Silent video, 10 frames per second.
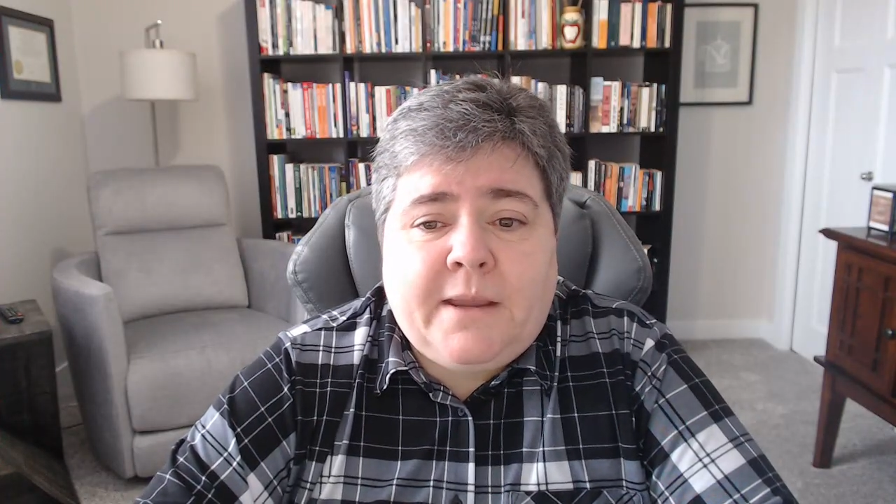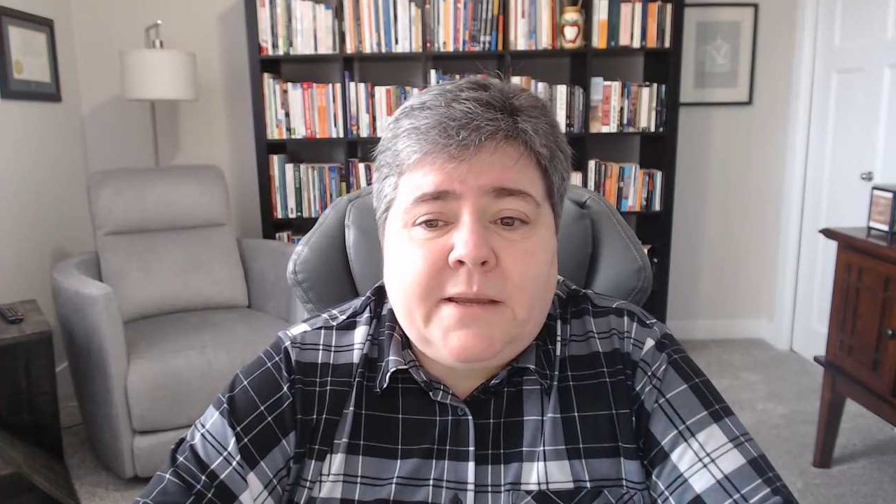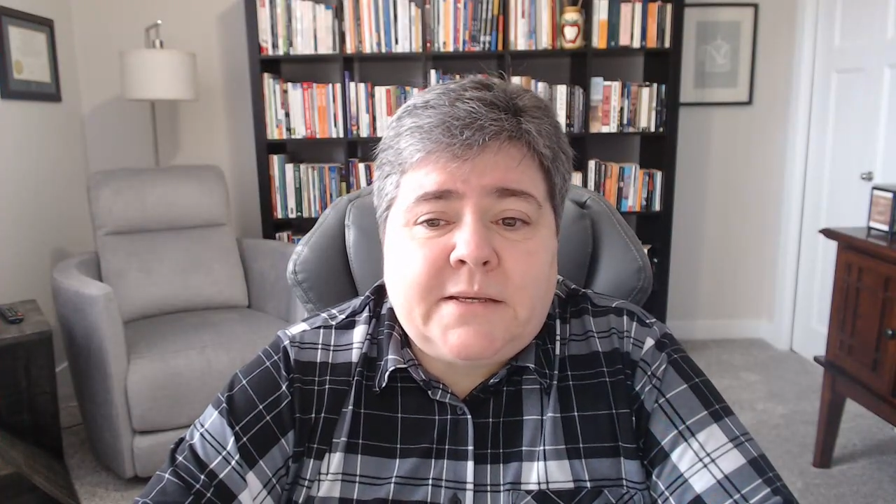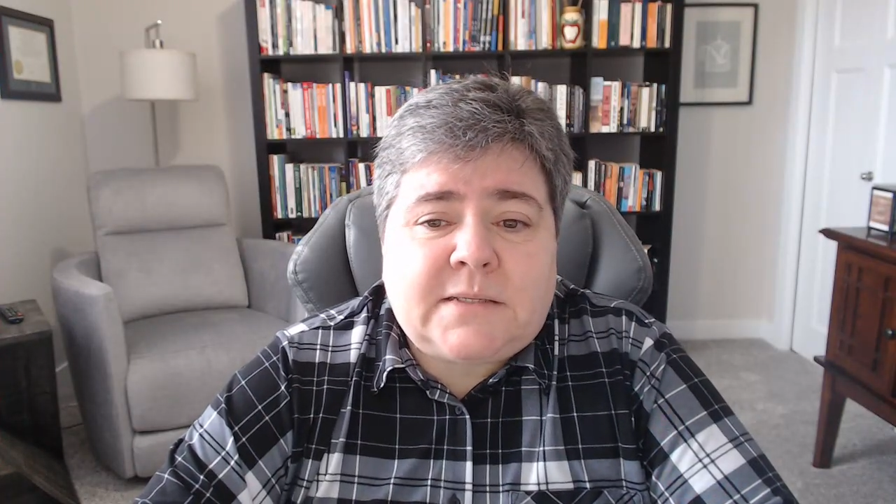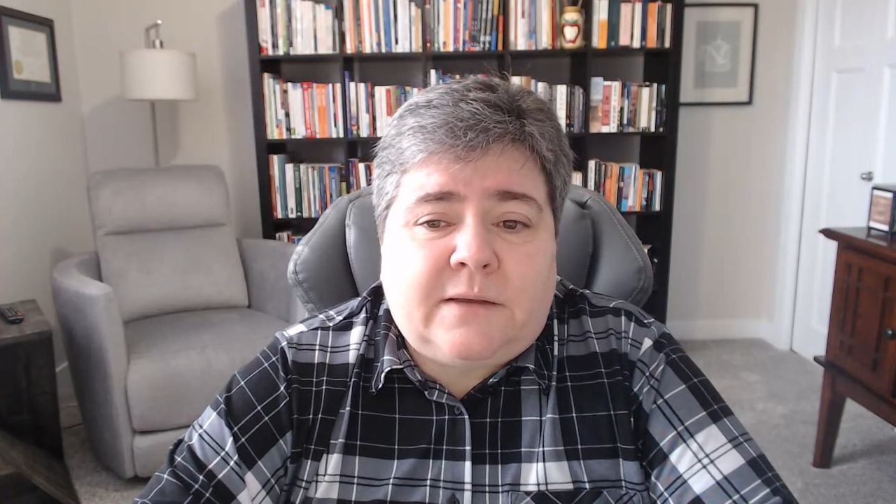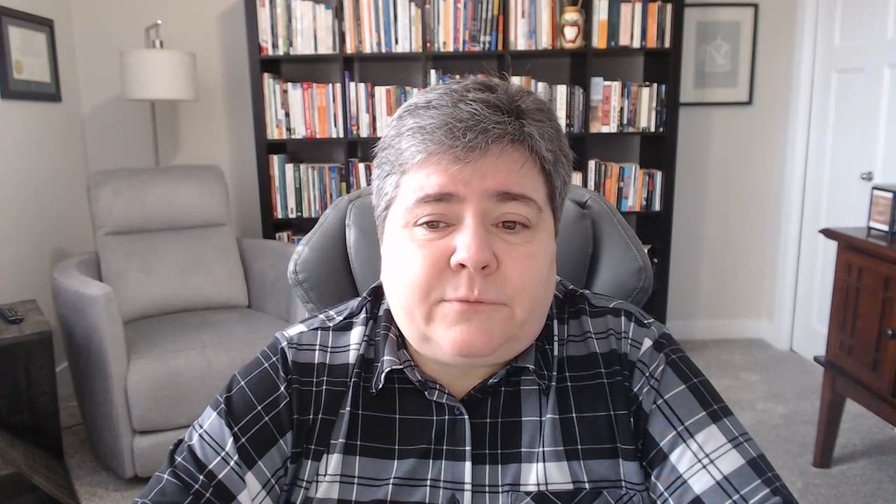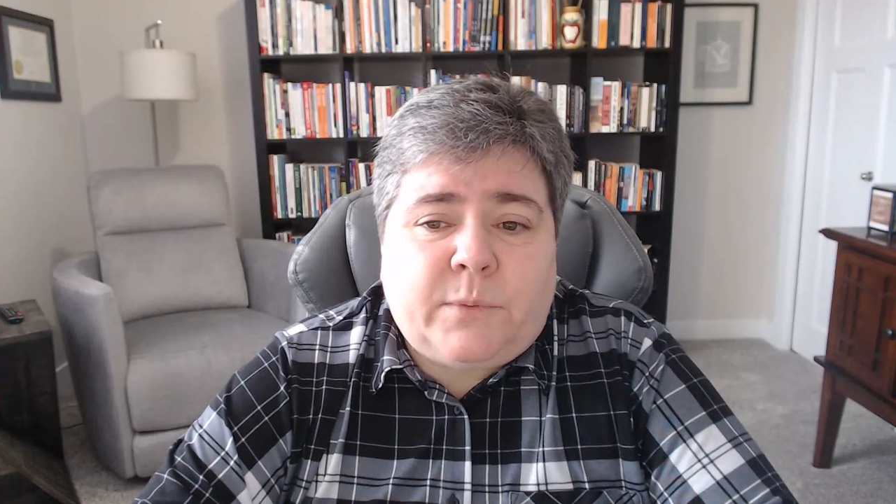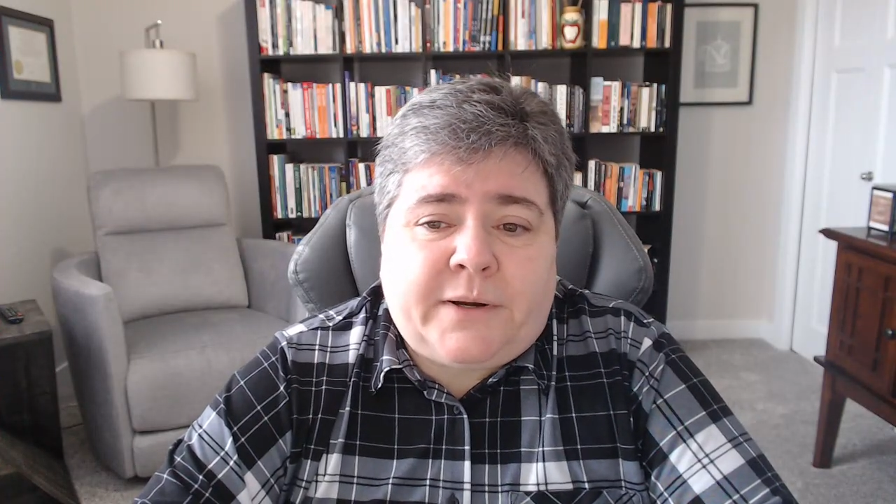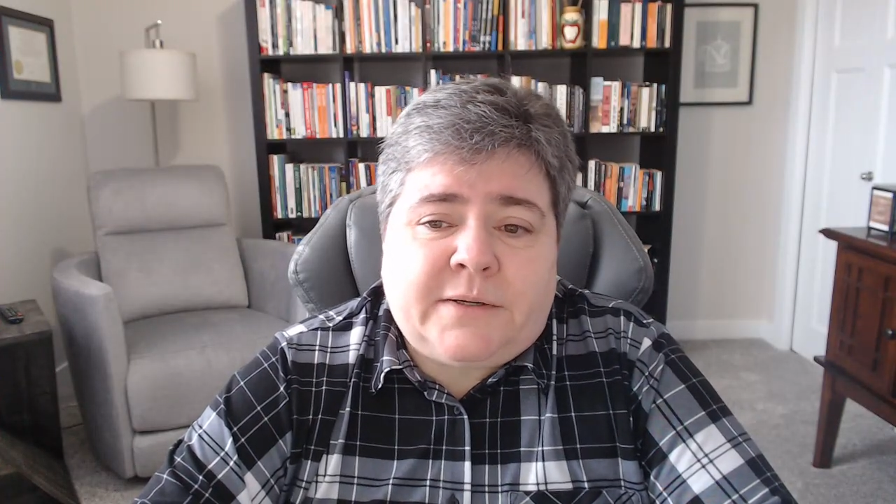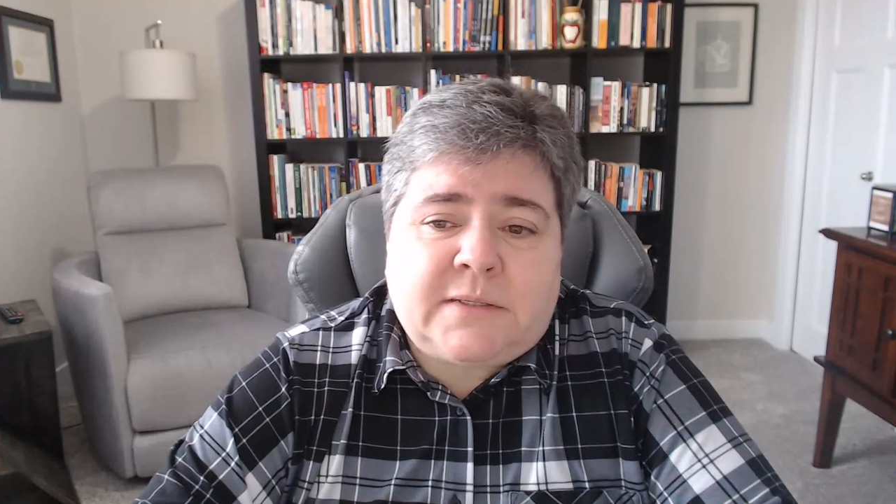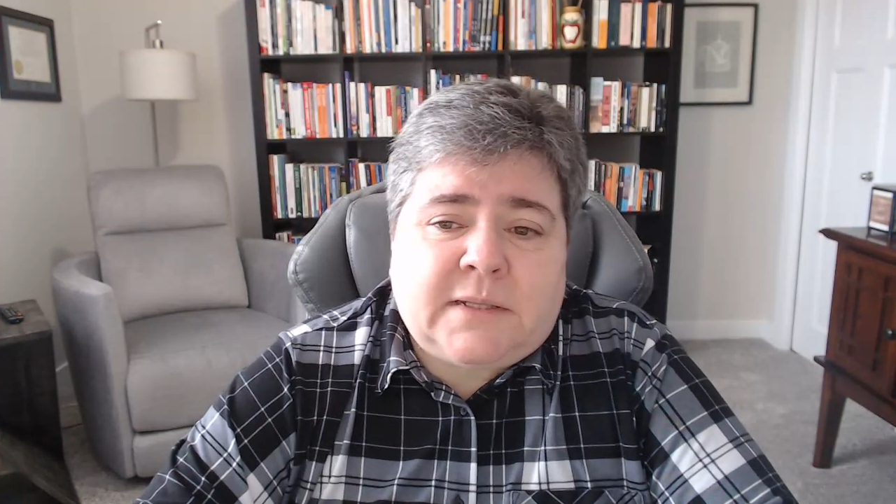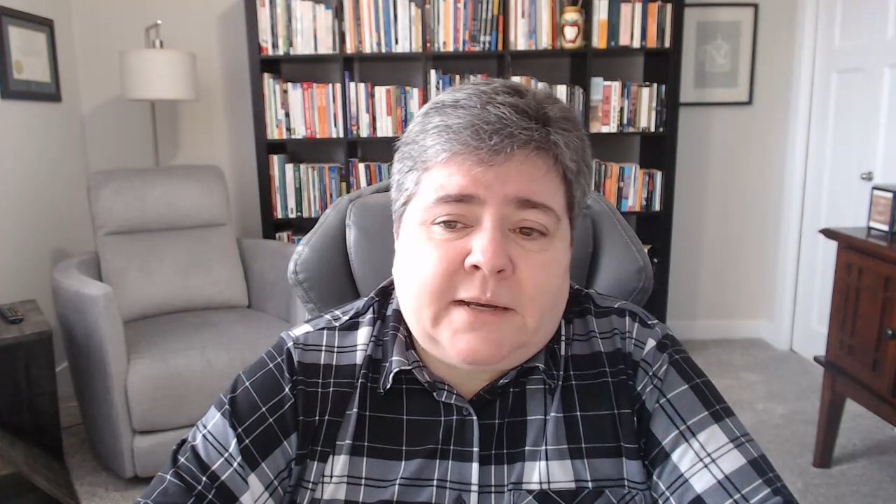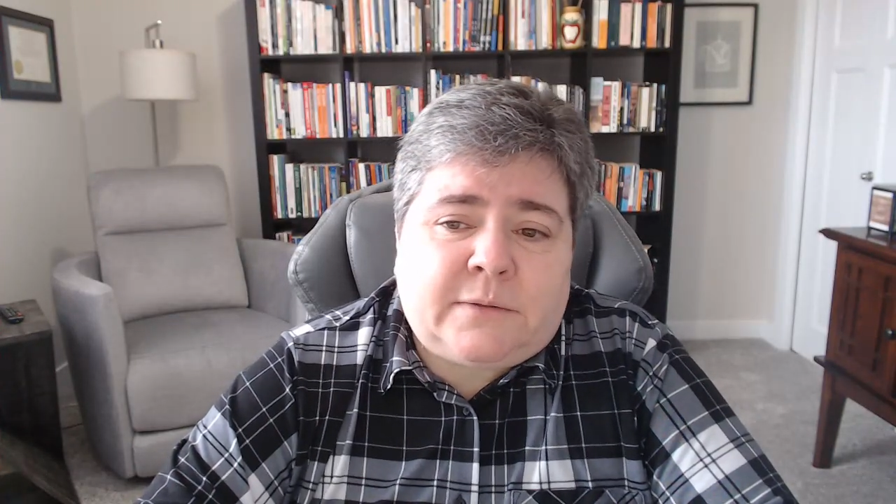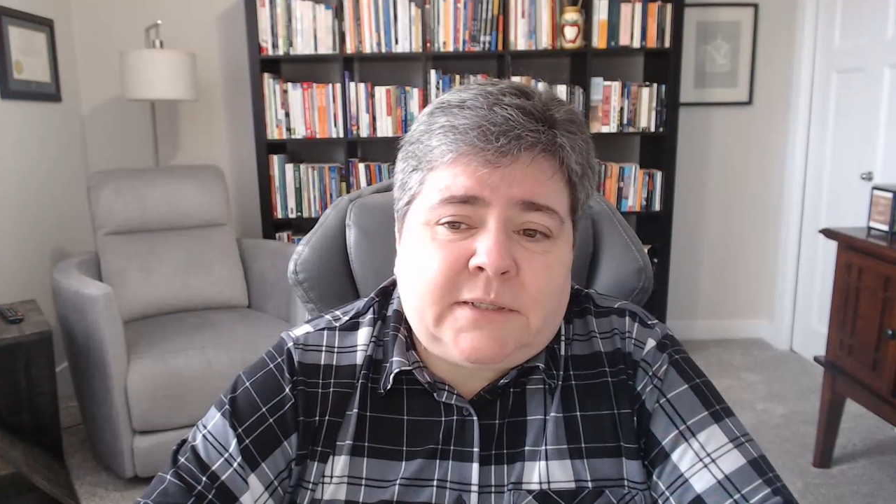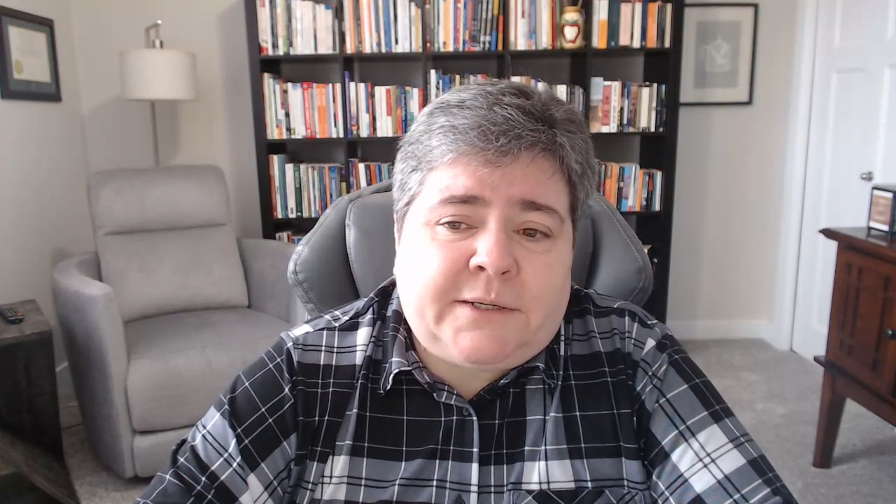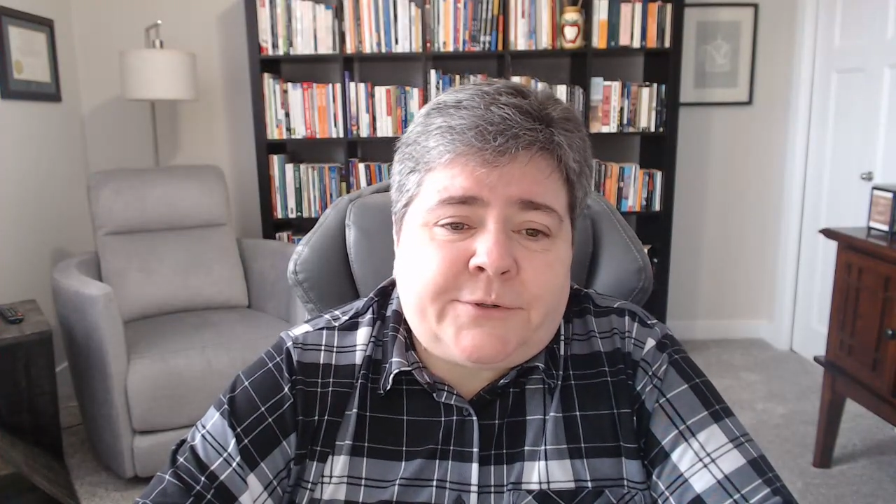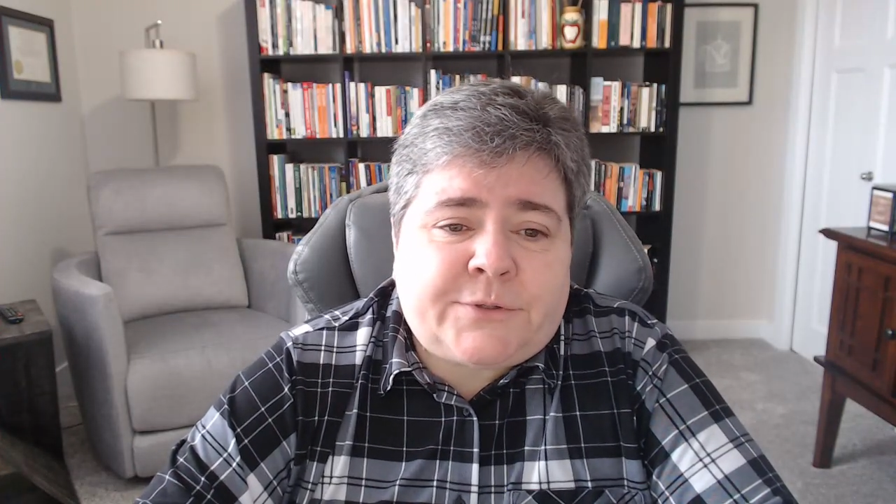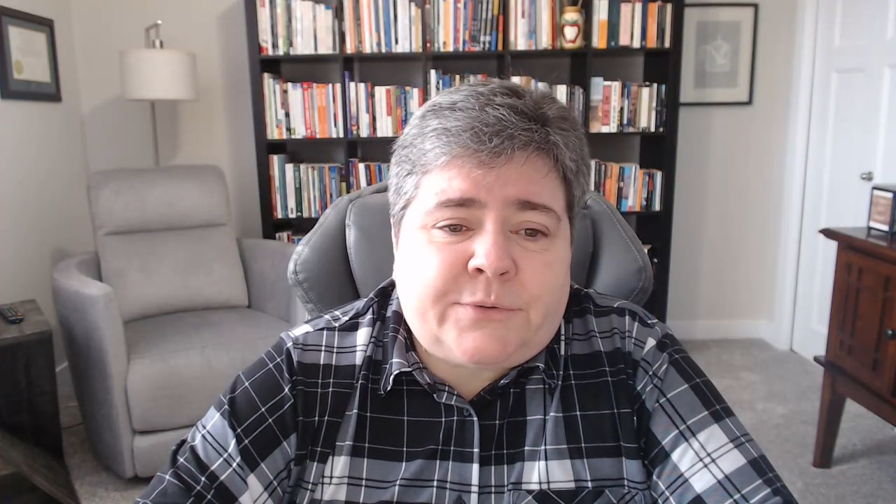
Self-awareness allows leaders